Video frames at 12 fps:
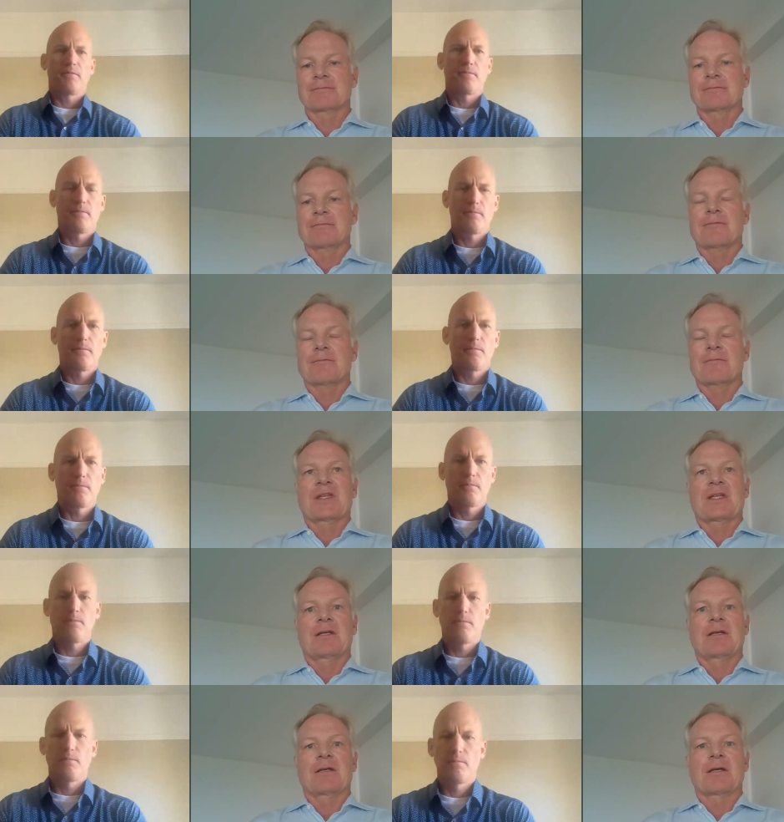
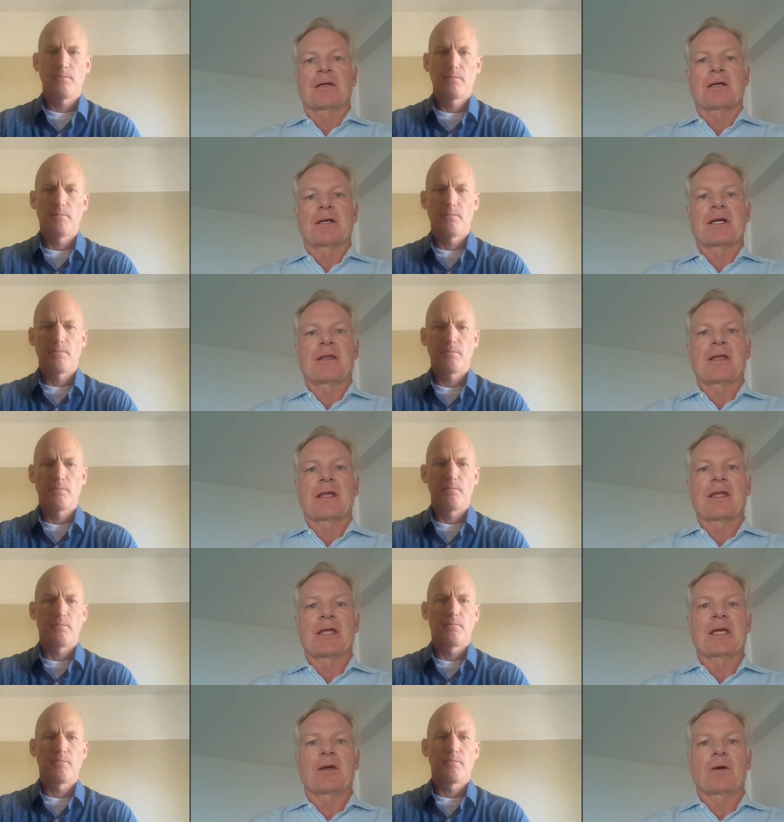
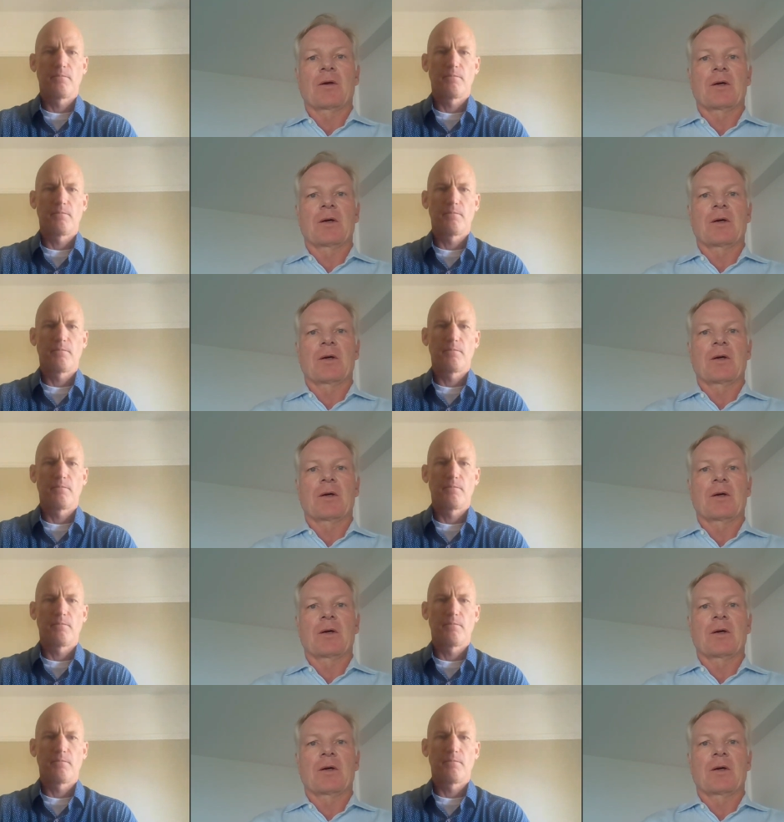[no speech]